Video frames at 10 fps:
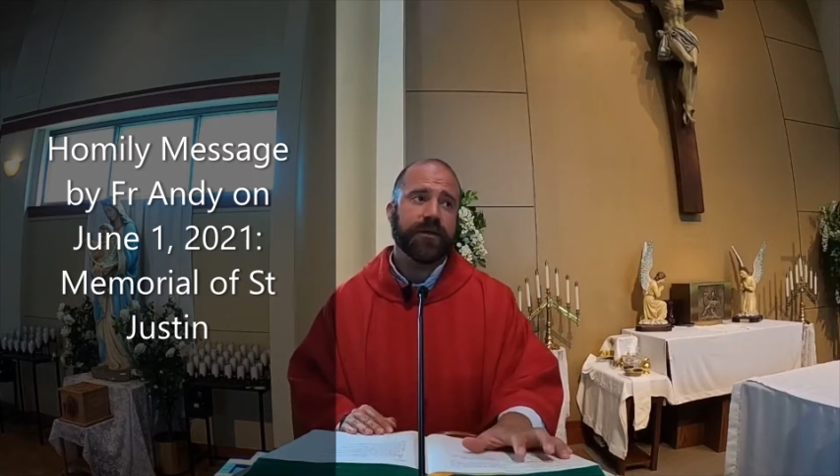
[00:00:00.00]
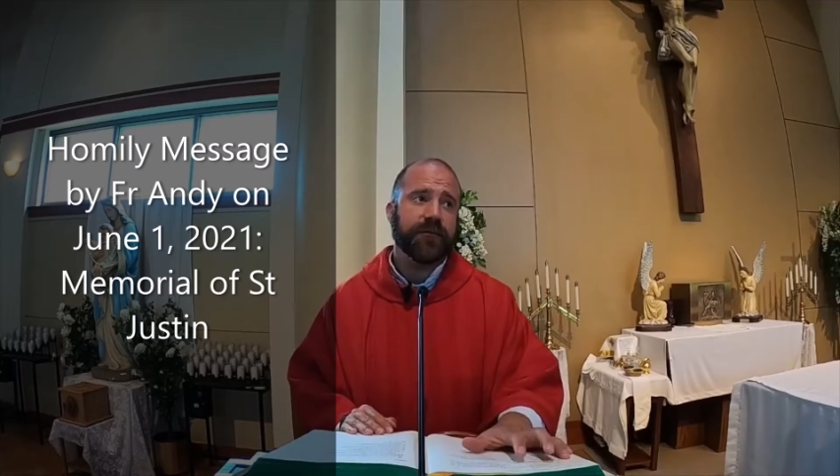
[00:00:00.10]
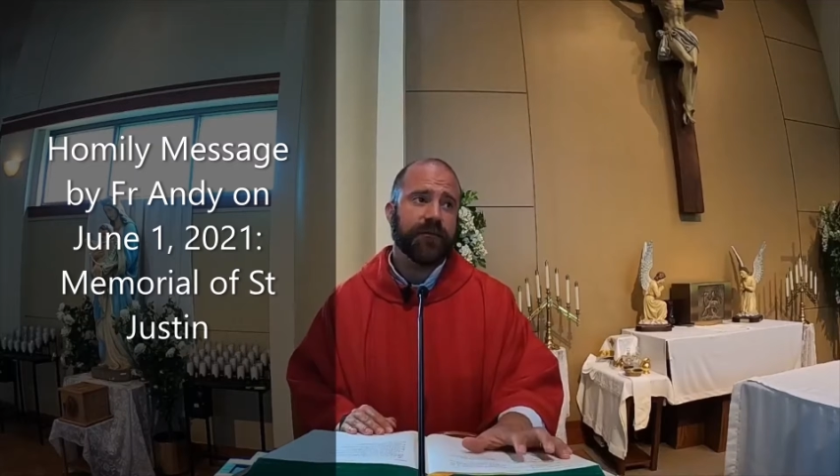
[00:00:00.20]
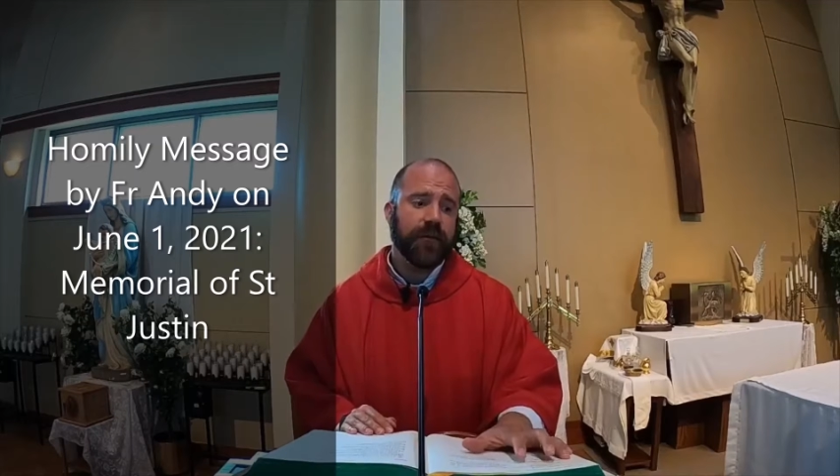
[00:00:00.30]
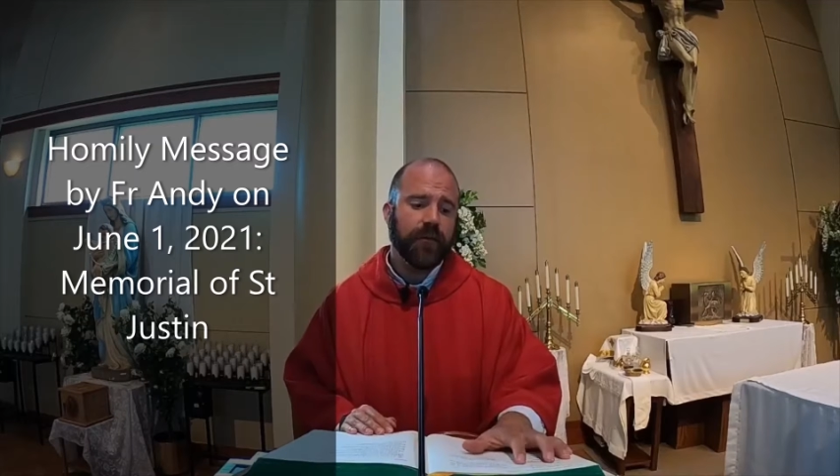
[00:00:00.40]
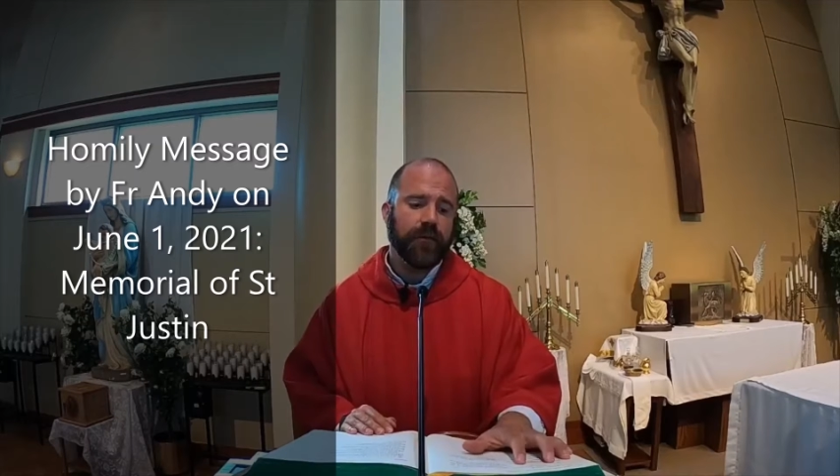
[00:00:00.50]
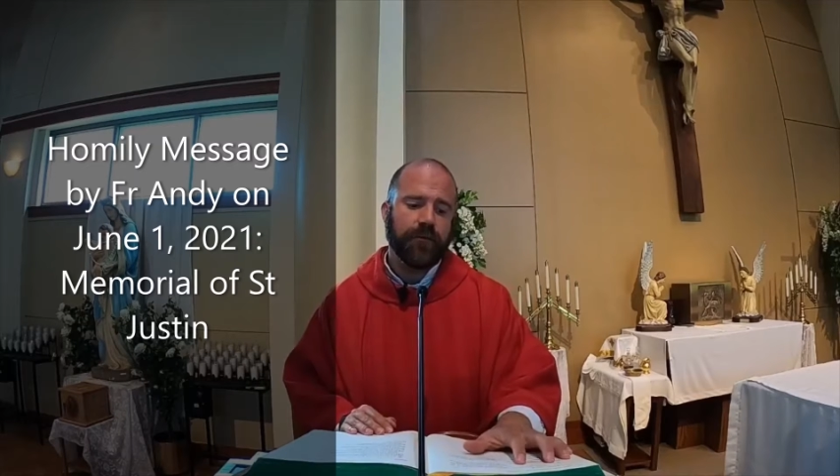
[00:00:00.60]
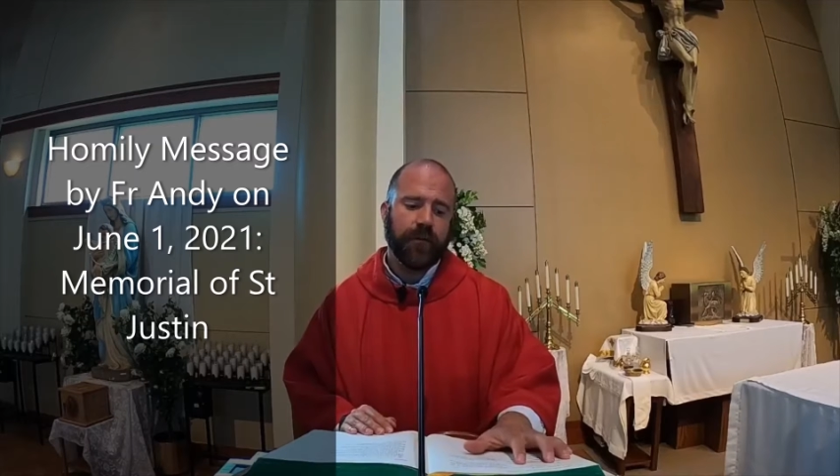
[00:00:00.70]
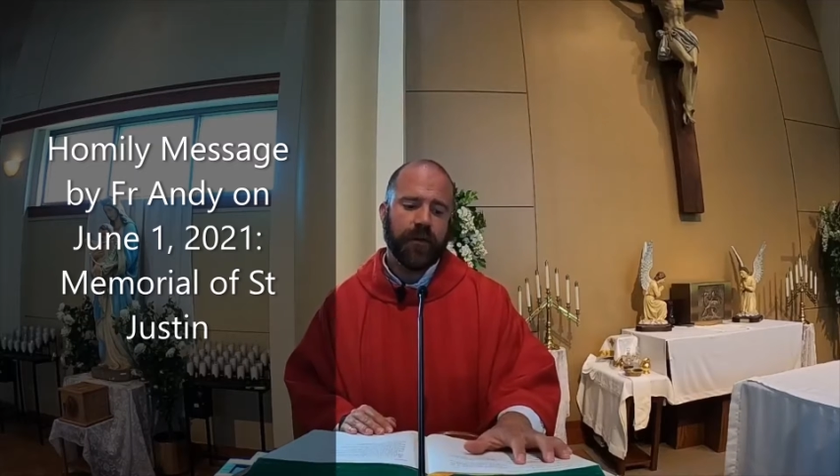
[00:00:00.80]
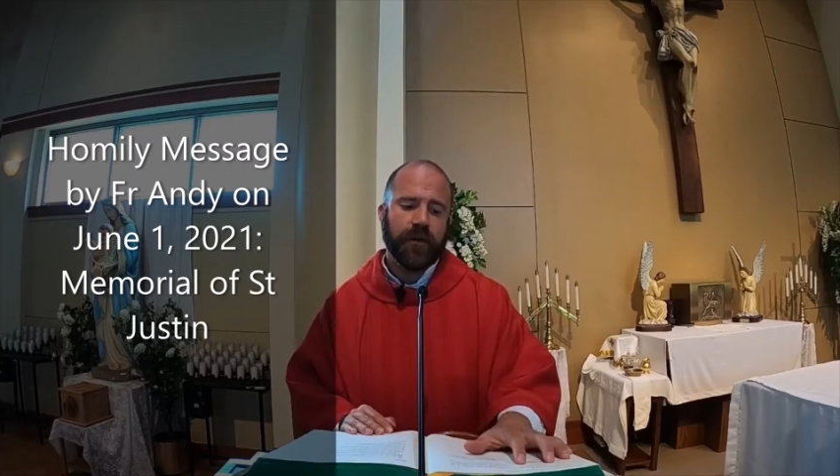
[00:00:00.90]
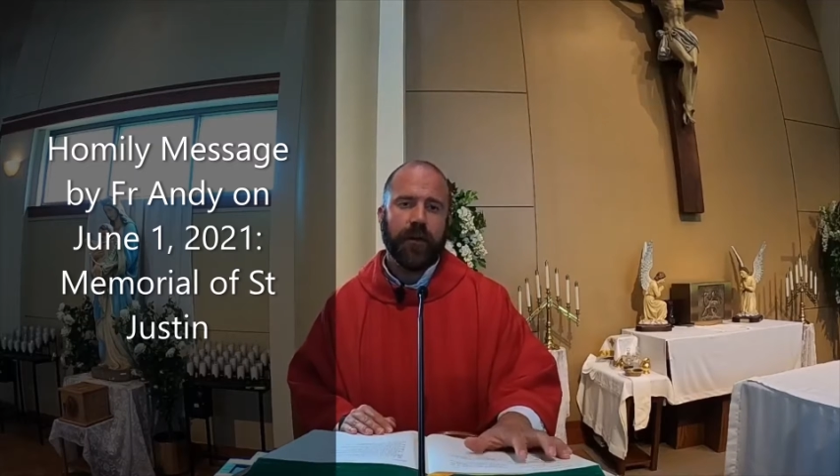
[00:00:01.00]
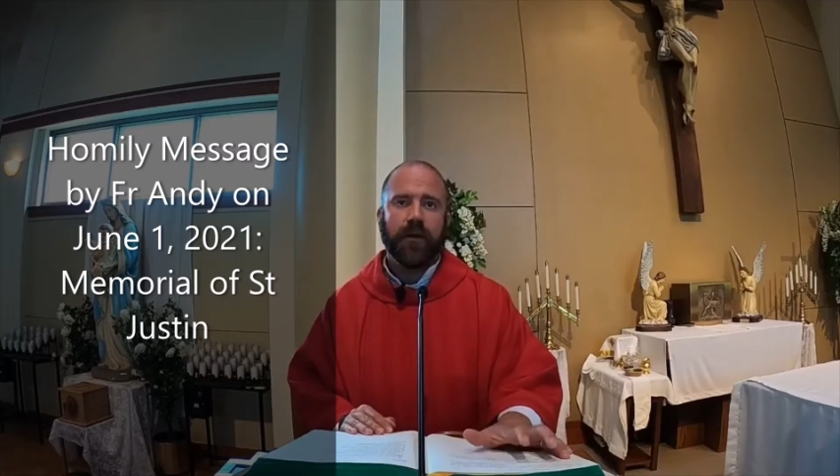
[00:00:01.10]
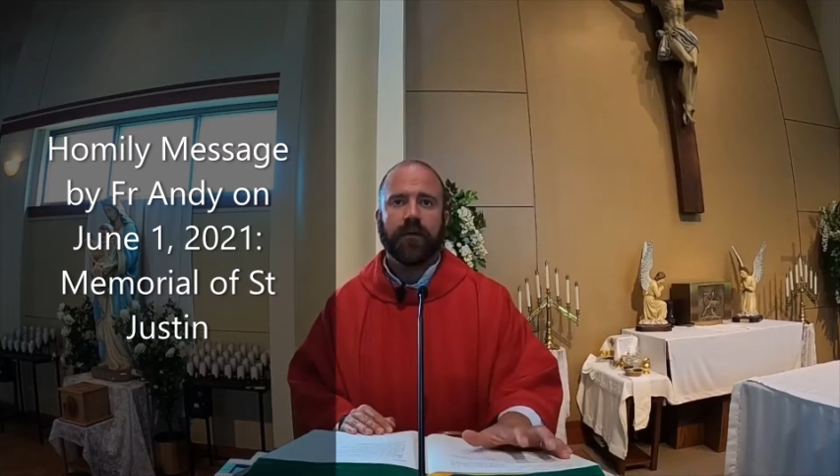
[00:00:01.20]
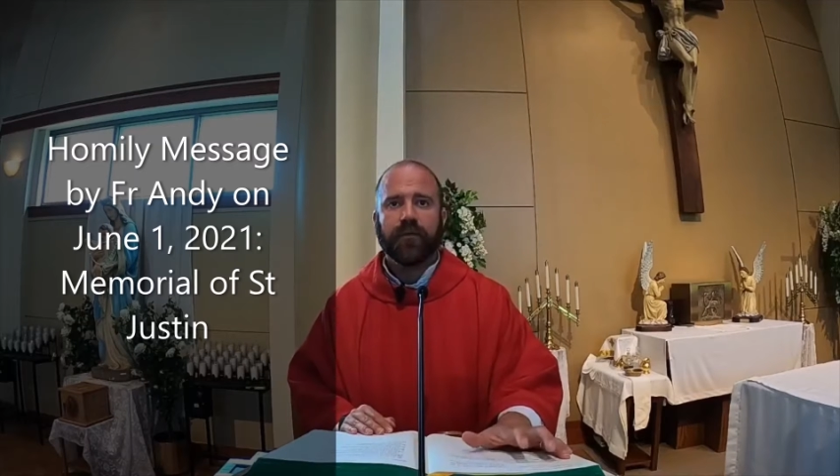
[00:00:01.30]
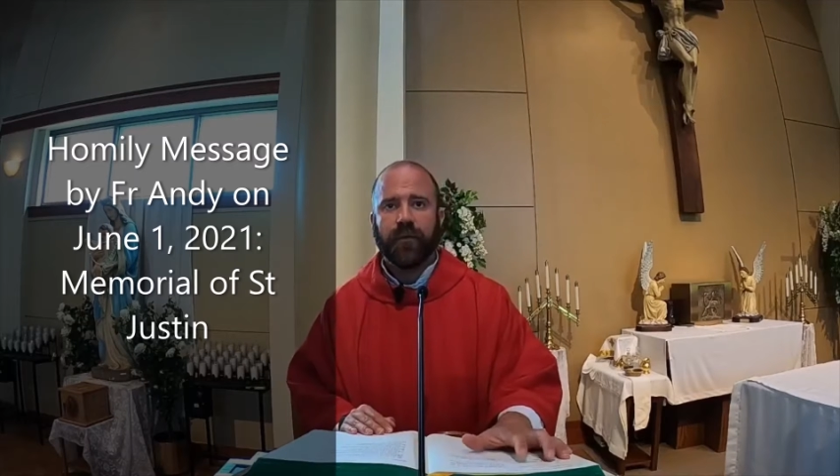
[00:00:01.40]

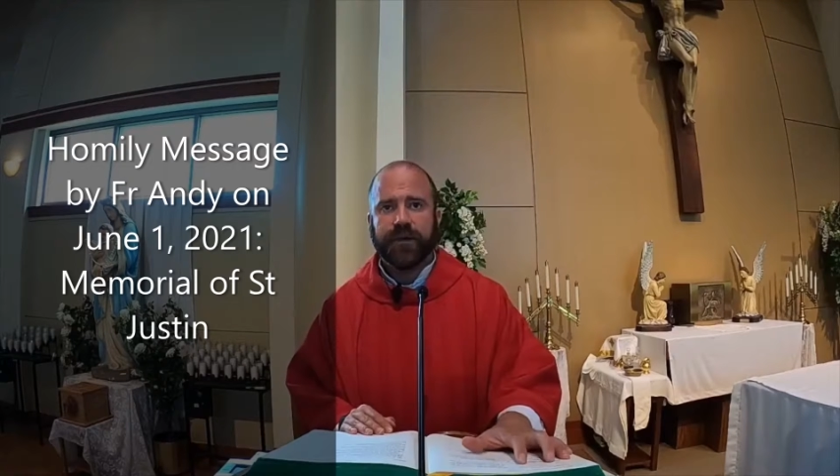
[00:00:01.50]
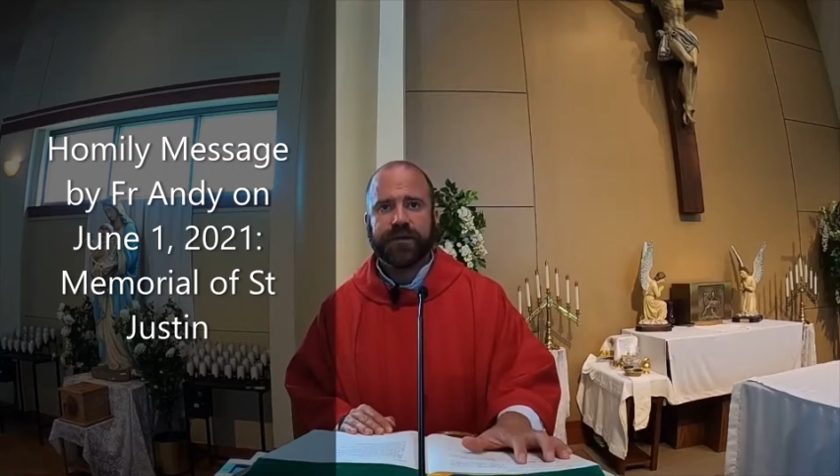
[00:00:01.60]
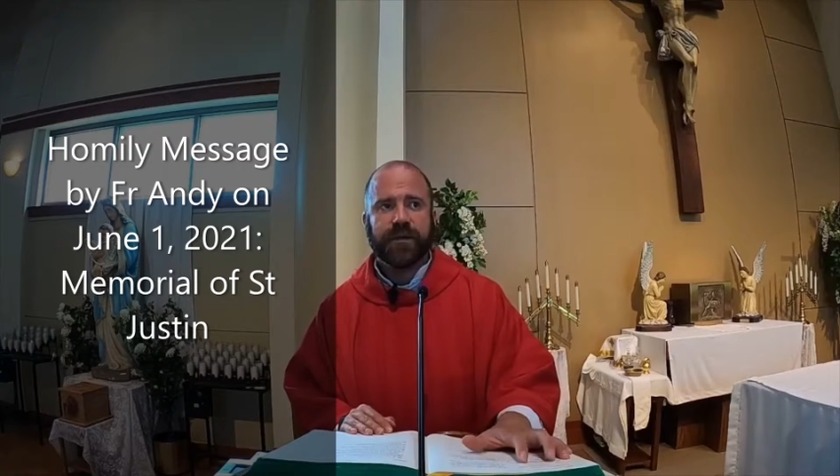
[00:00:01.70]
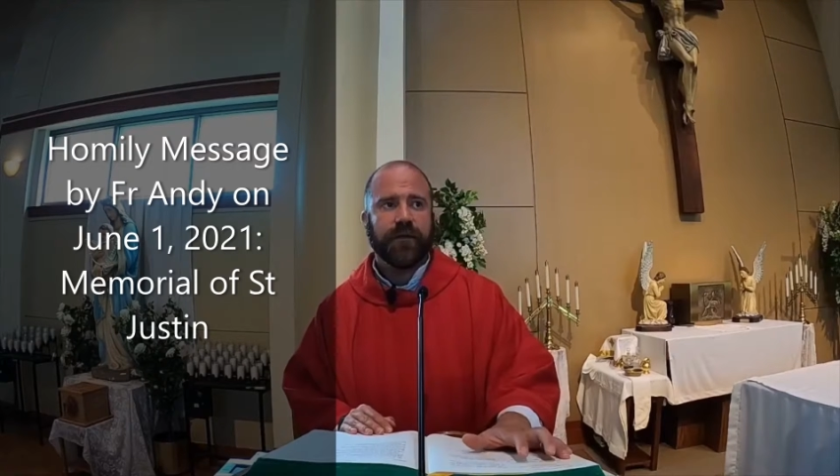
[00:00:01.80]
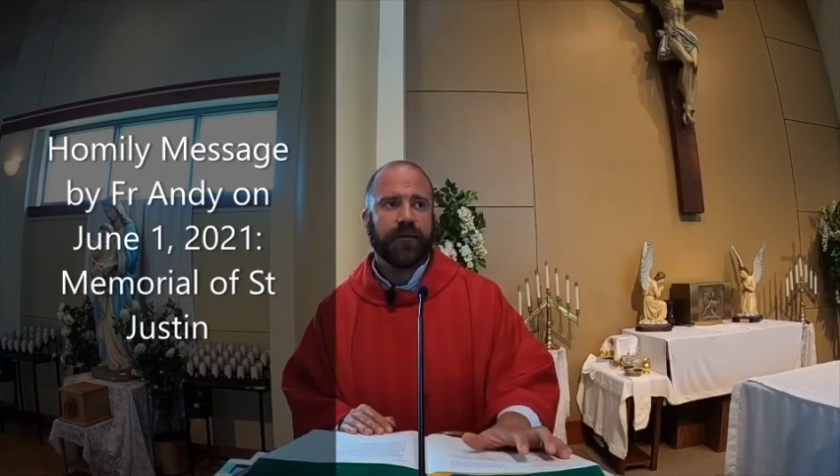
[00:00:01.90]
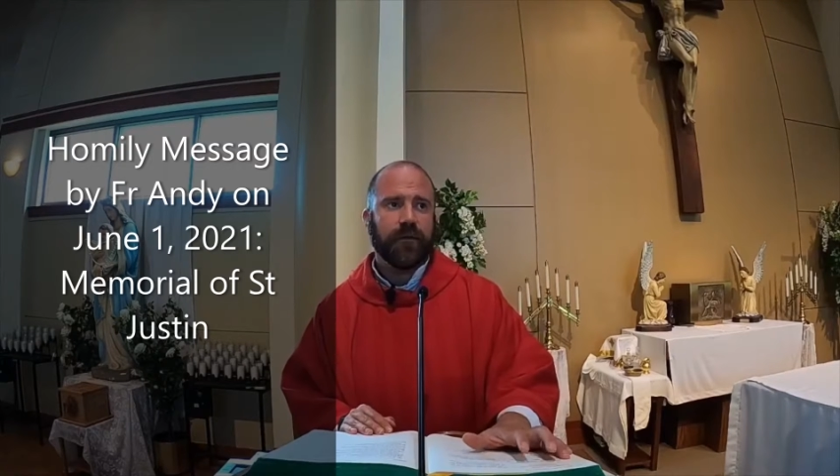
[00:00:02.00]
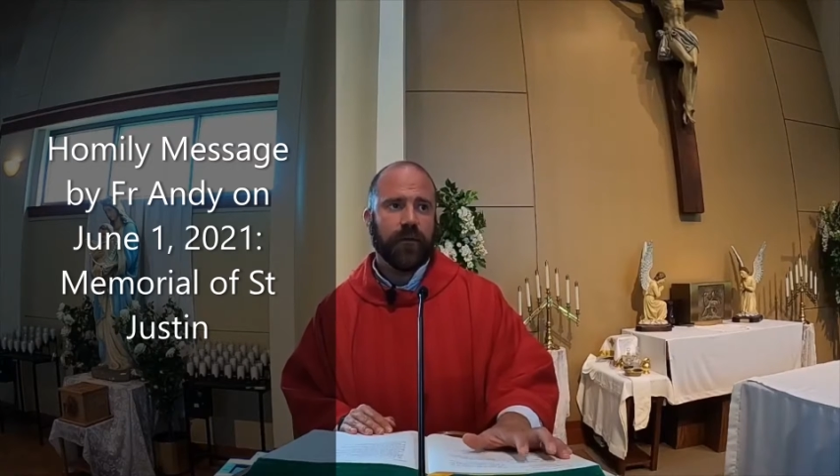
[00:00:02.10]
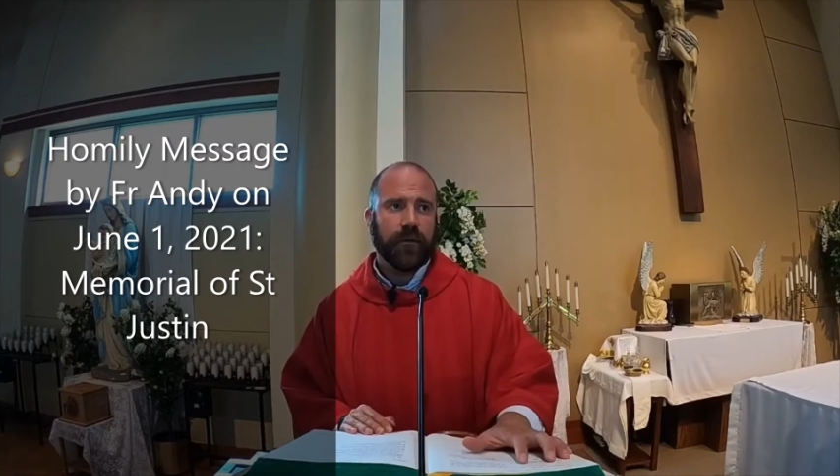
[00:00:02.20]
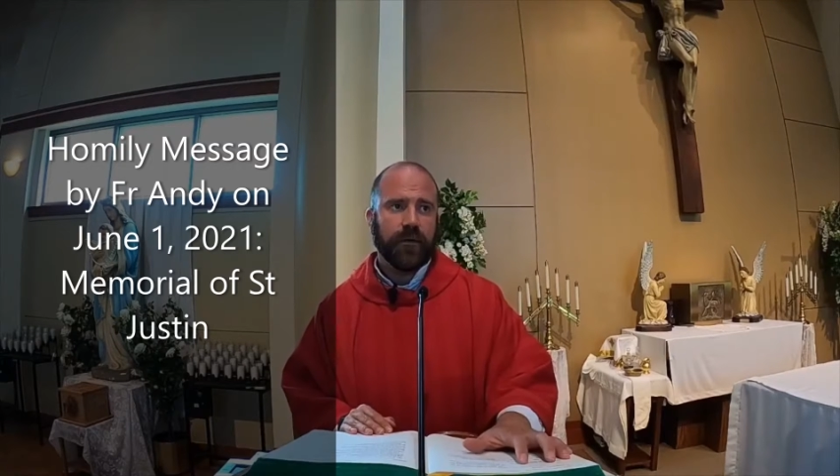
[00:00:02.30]
firm, trusting in the Lord."